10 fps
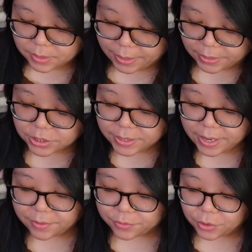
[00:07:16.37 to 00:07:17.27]
I actually
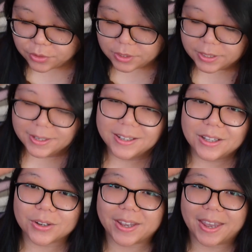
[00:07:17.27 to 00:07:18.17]
have not
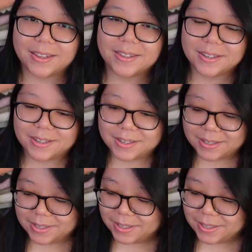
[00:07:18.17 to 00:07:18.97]
looked at the